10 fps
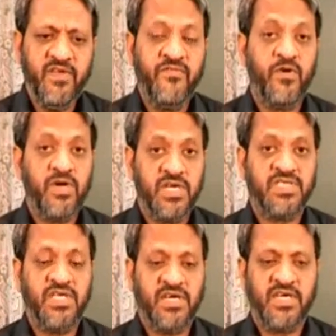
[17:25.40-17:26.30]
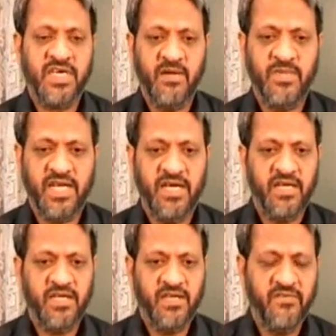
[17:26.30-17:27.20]
focus a camera,
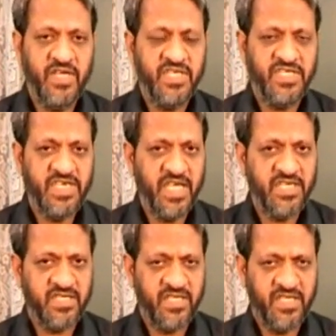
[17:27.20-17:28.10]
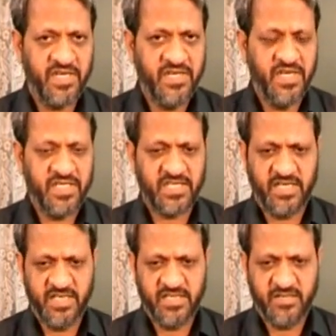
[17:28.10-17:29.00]
we change the
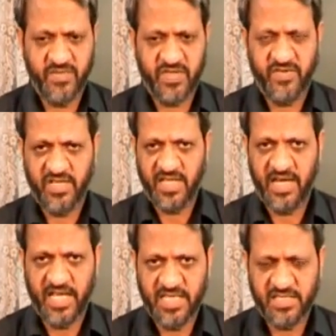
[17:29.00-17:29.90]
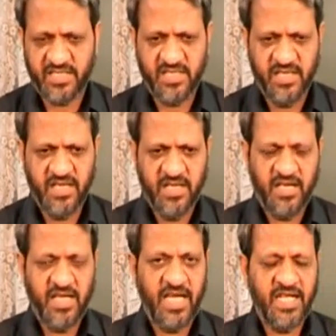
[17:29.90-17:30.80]
distance between the lens
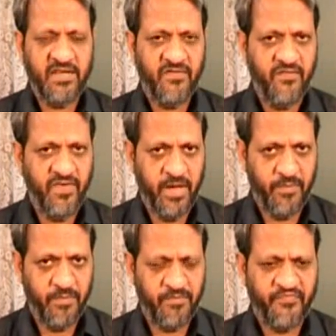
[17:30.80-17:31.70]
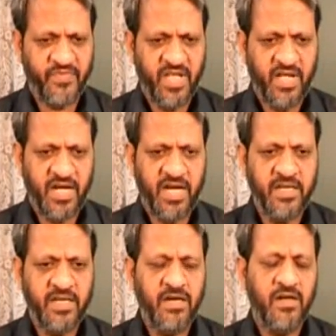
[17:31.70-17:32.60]
and film
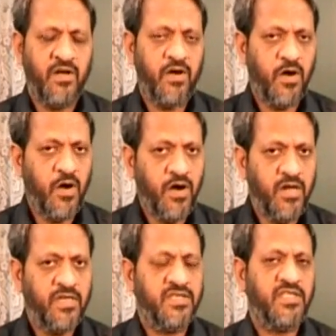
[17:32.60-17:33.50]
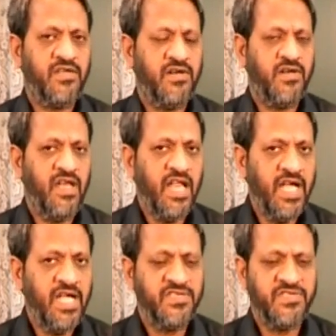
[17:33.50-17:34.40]
until all the
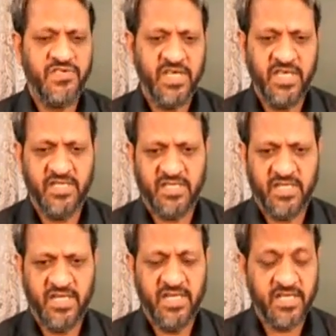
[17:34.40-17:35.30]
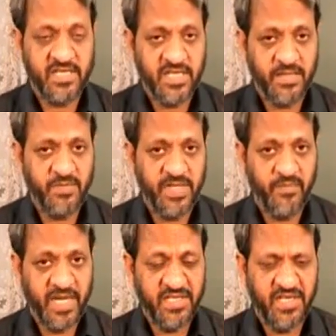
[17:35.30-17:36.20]
light rays intercepted
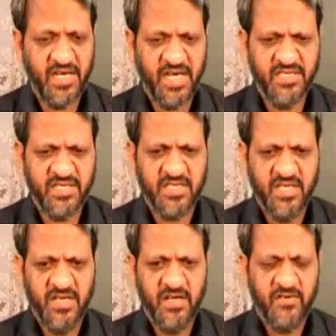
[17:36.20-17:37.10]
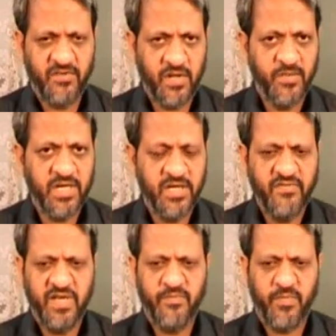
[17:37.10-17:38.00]
by the lens from a
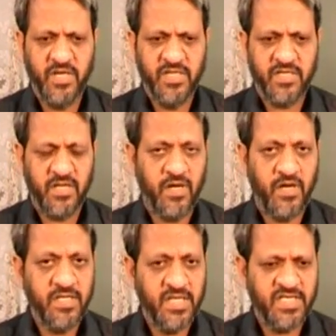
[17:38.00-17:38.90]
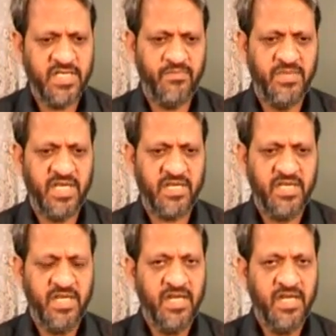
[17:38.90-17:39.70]
given point on the subject